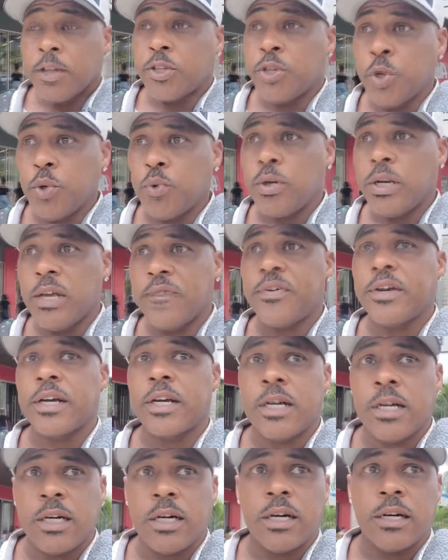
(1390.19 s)
You living
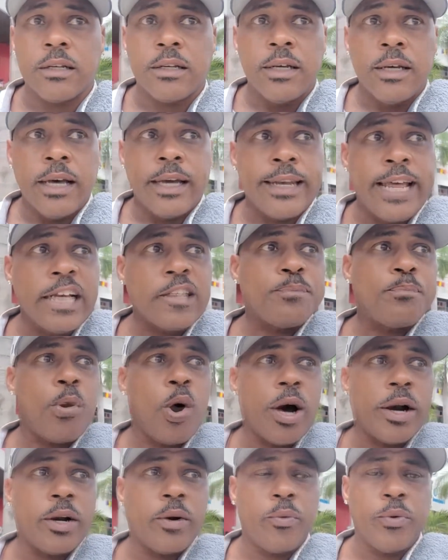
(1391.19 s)
good. And that's
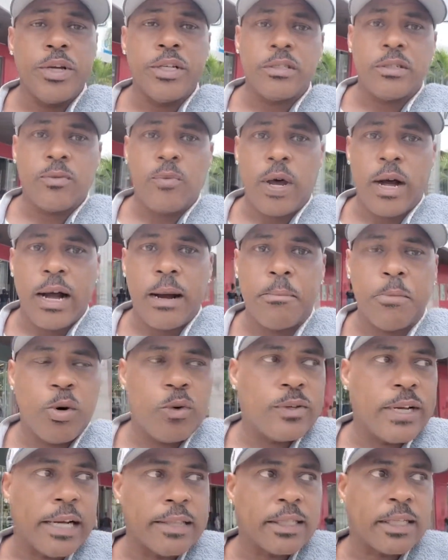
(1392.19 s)
part of the reason why I
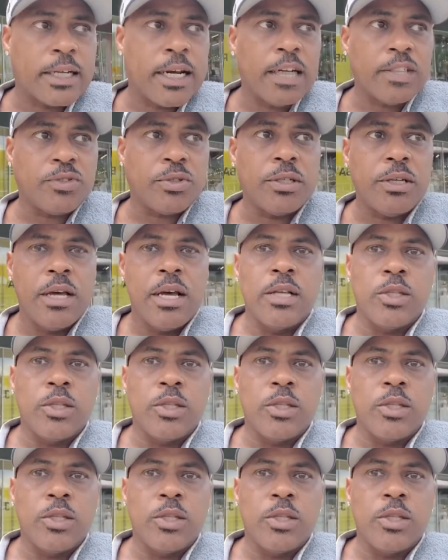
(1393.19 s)
moved out the country,